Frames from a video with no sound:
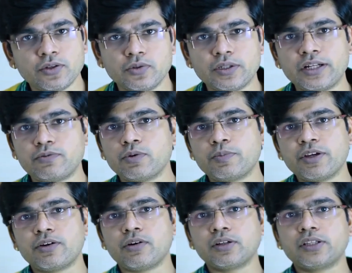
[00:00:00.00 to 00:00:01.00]
No, that would
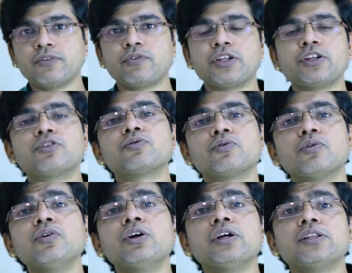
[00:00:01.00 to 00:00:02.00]
be a wrong thing. We need to
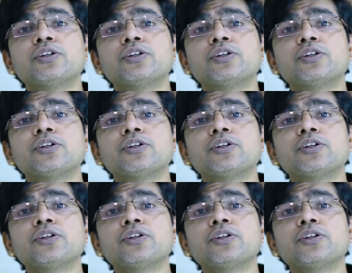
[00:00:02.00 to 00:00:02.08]
know